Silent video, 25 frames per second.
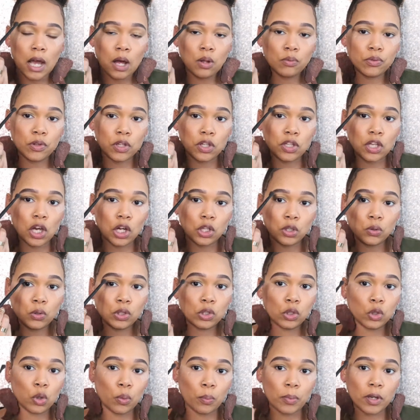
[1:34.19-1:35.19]
out the yellow
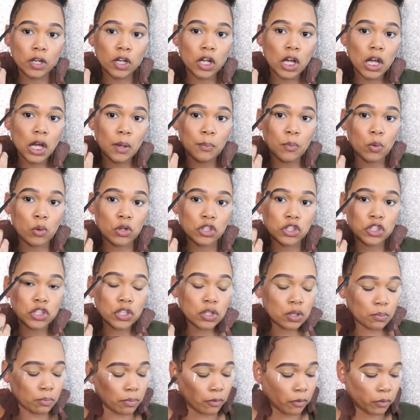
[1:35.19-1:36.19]
a little bit up
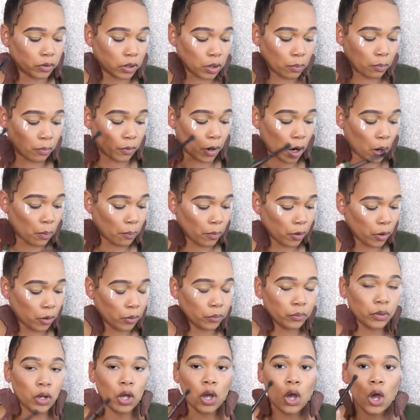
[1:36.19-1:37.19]
onto the brow
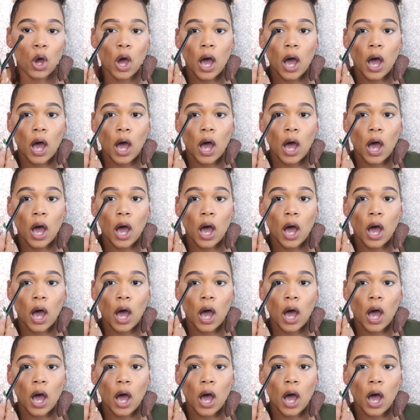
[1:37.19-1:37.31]
bone.